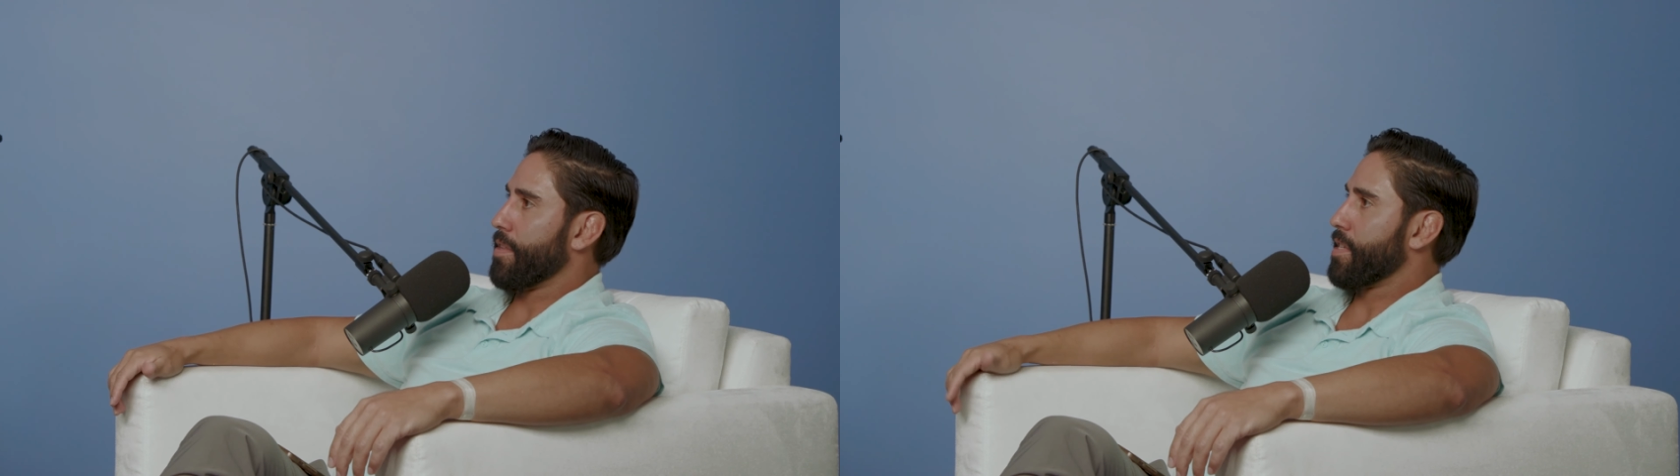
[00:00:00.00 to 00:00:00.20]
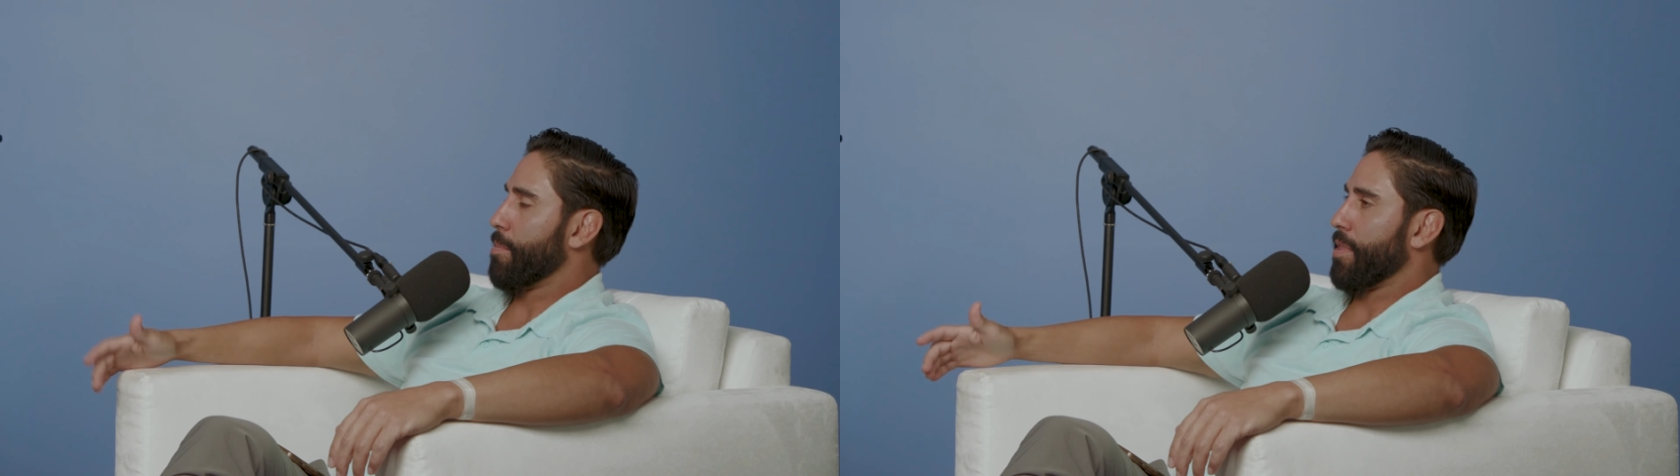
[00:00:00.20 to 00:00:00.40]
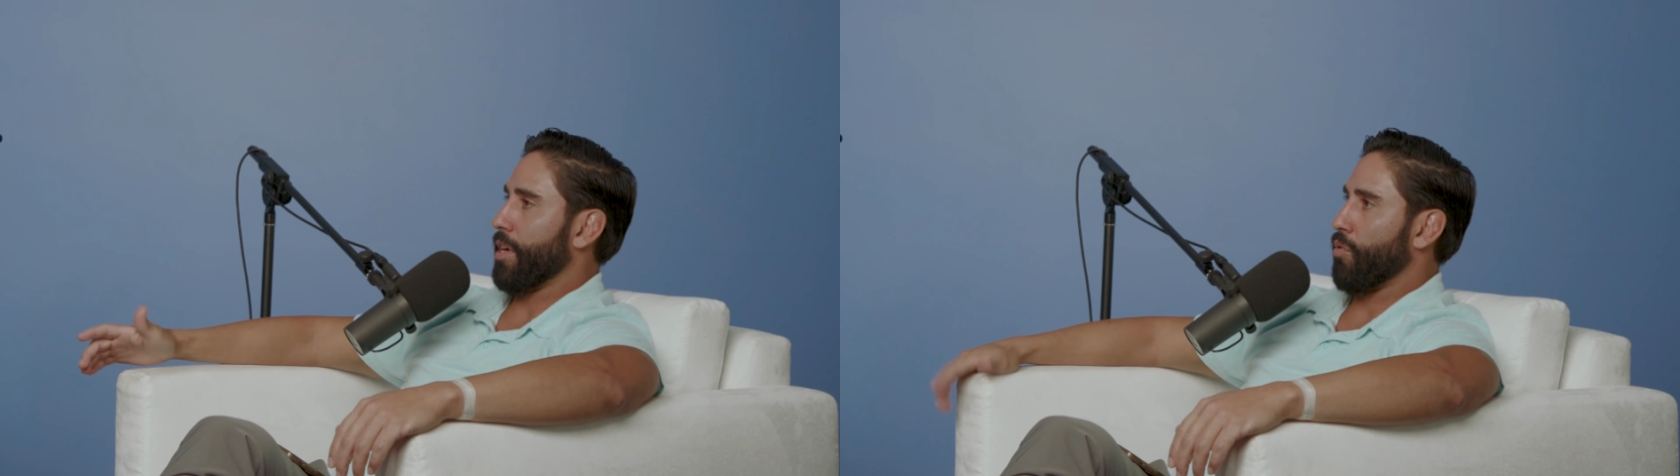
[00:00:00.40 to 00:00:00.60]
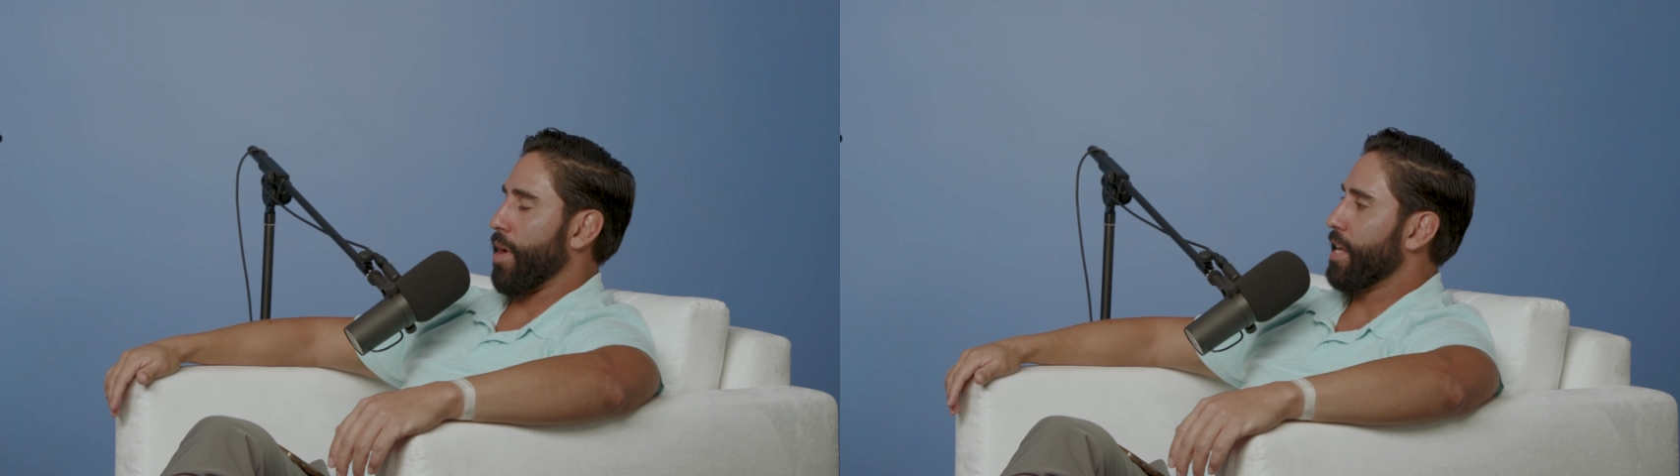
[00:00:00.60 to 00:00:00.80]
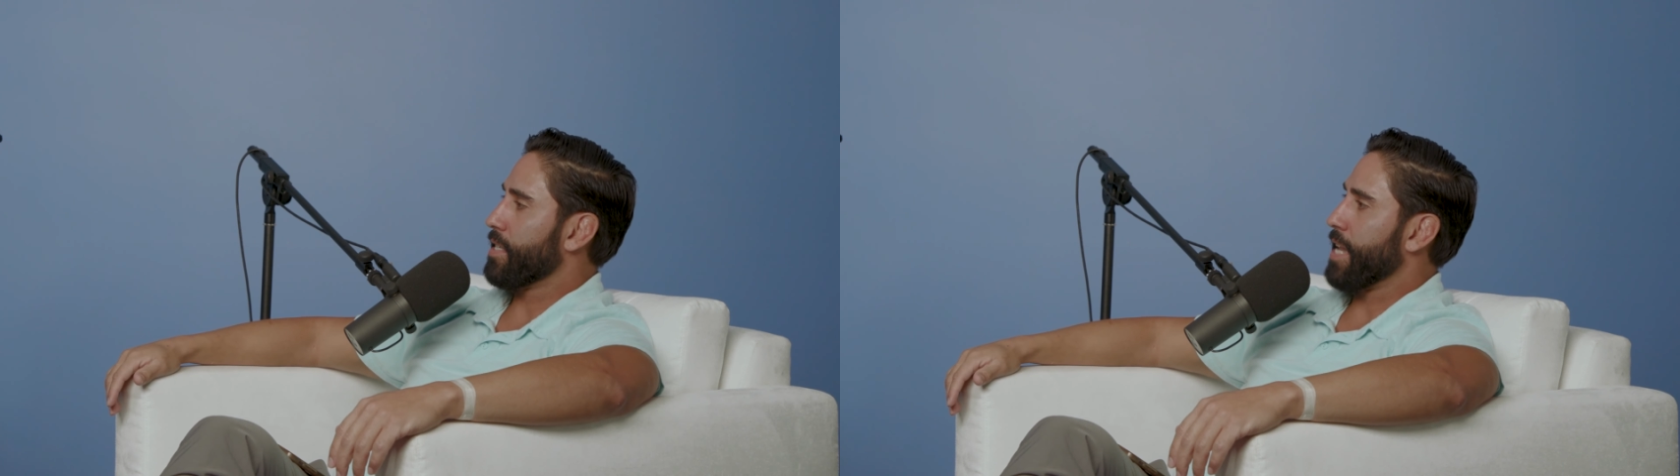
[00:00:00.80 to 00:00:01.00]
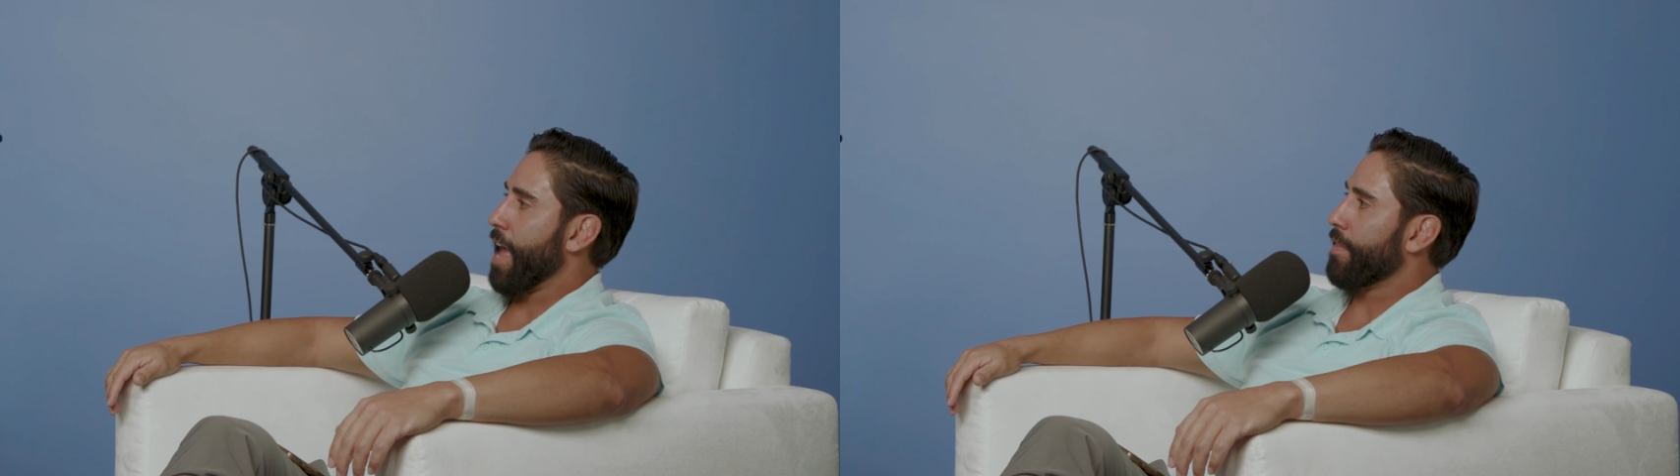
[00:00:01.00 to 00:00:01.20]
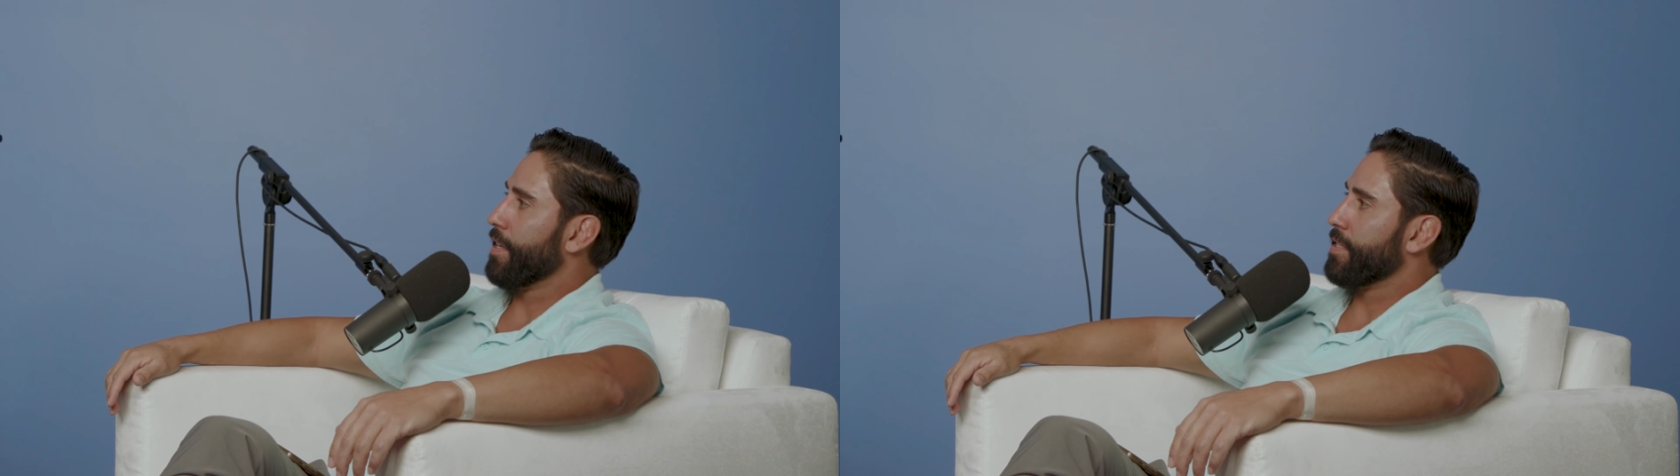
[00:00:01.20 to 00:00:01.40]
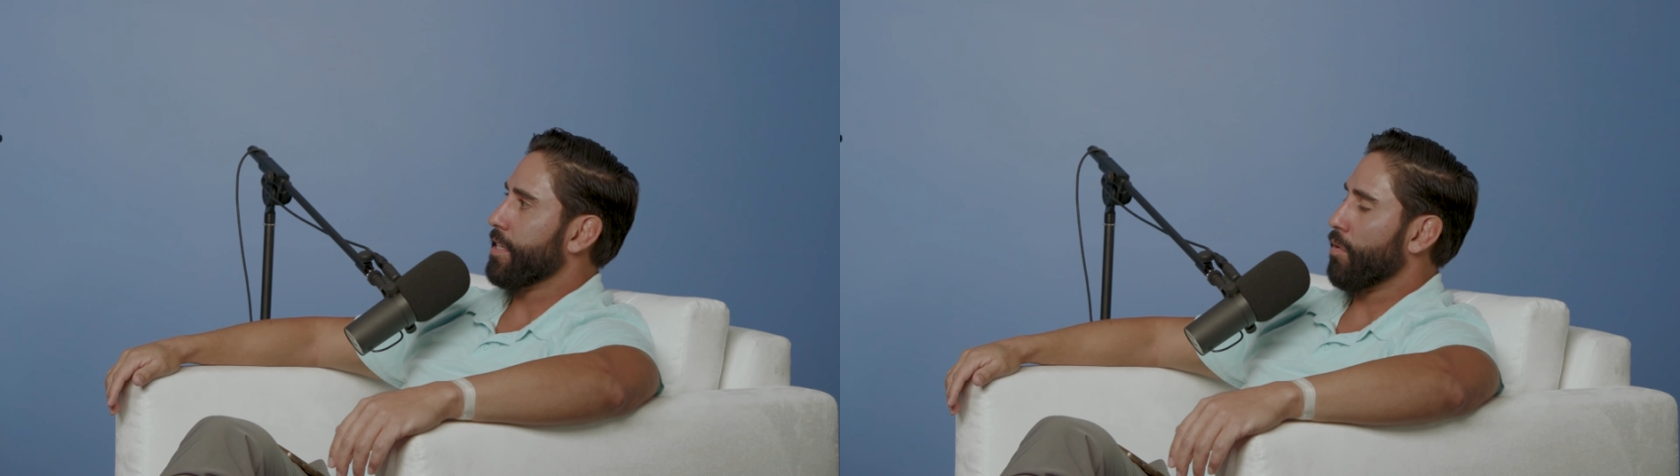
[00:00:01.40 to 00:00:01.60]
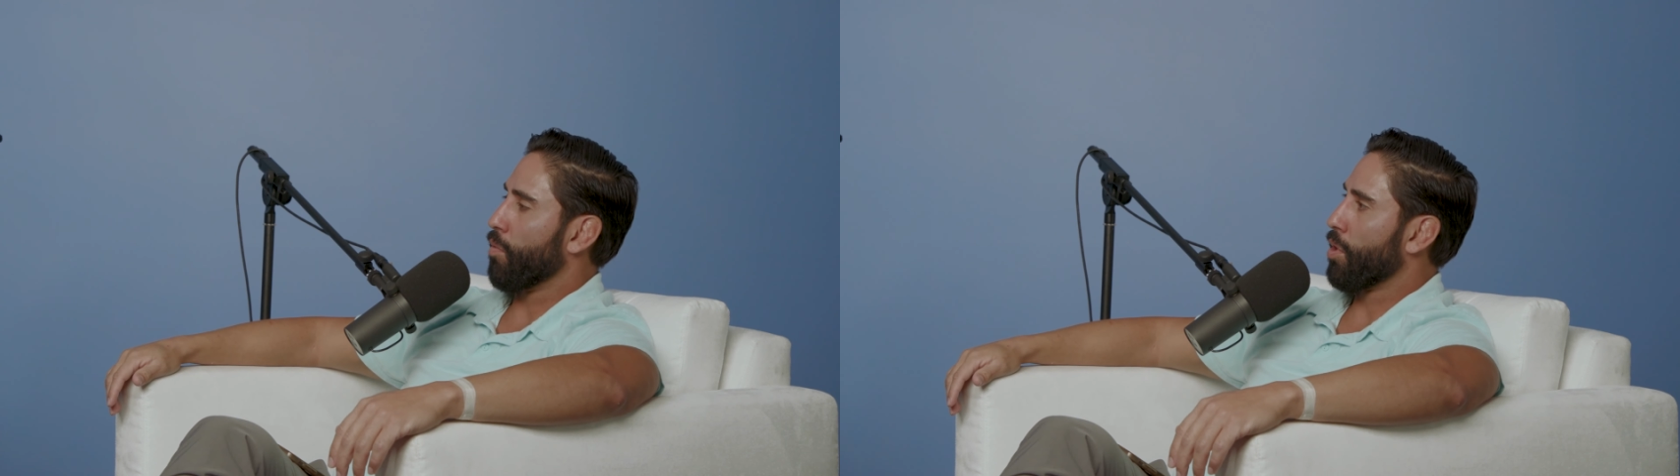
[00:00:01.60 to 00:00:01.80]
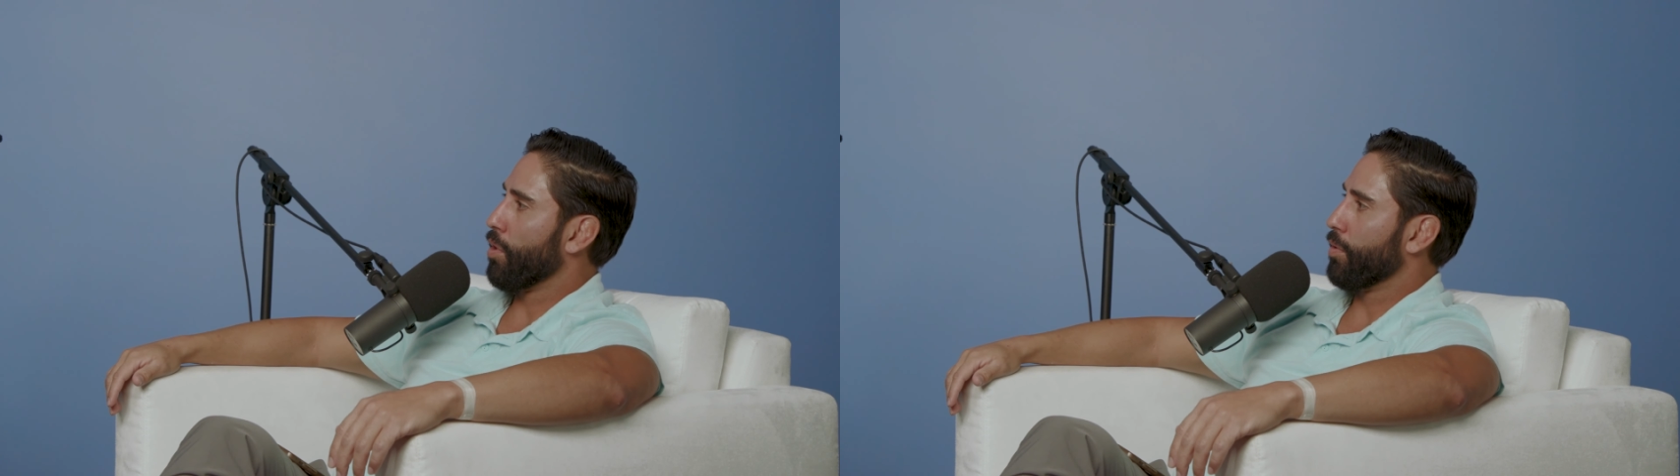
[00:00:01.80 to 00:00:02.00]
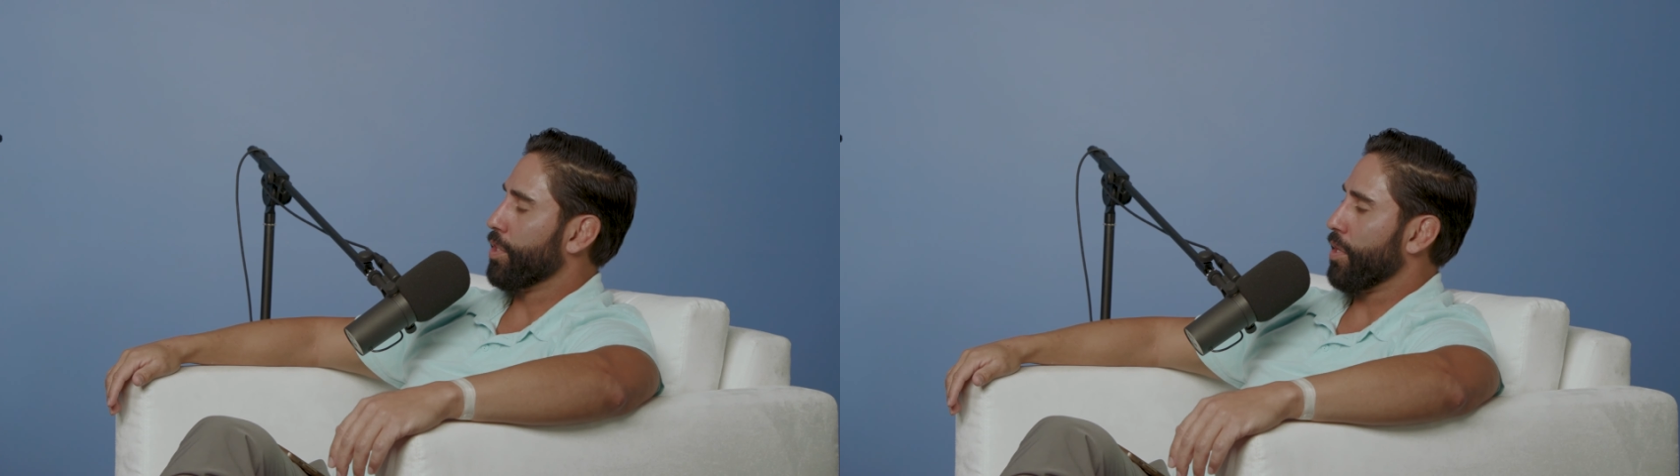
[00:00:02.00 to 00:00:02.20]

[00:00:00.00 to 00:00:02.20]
of the greatest athletes in the world,